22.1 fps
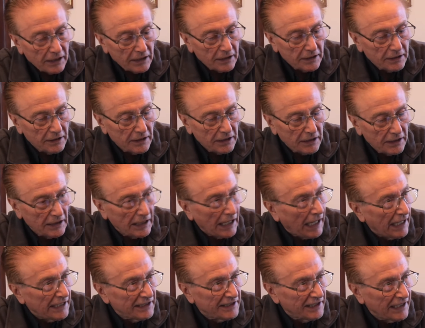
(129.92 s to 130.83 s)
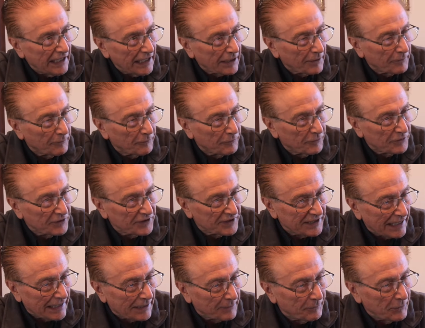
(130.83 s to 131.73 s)
the high-tech
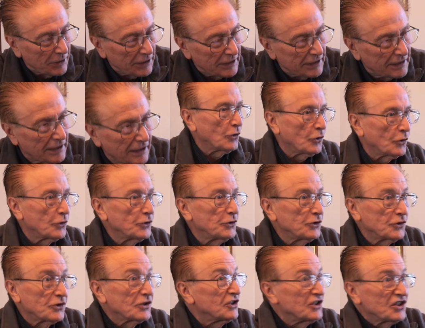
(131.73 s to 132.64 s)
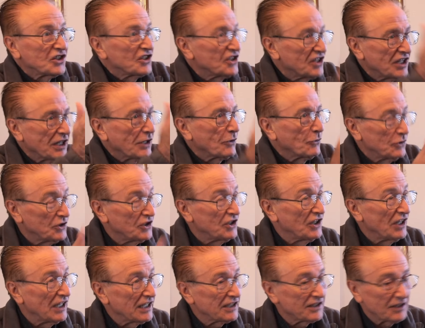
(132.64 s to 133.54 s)
segment, or you could just stick with
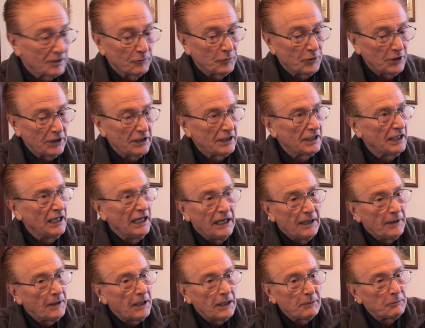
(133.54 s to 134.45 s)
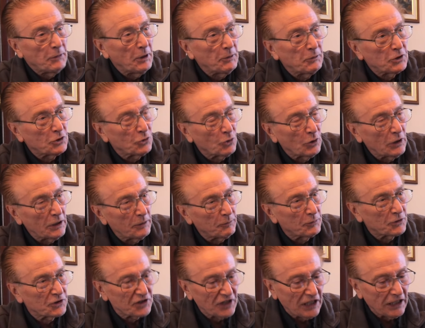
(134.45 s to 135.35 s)
the S&P, and maybe
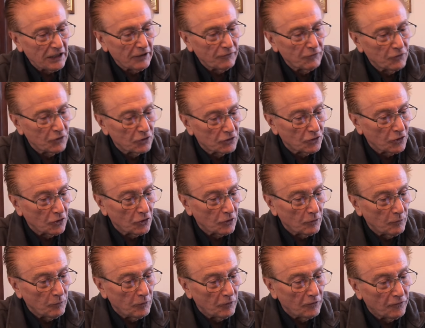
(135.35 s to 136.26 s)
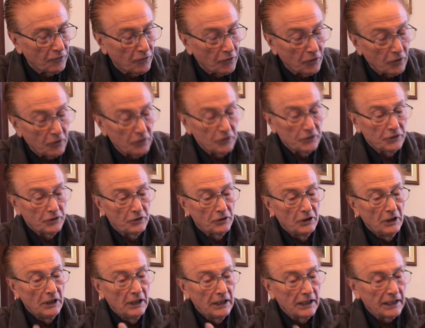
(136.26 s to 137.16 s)
20% of your total
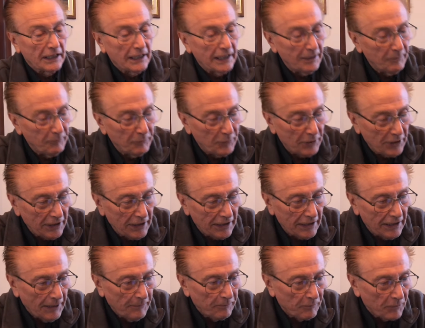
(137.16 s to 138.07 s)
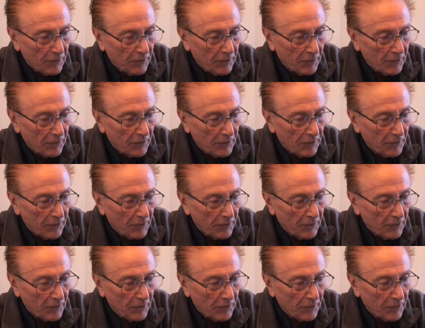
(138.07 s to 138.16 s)
portfolio can be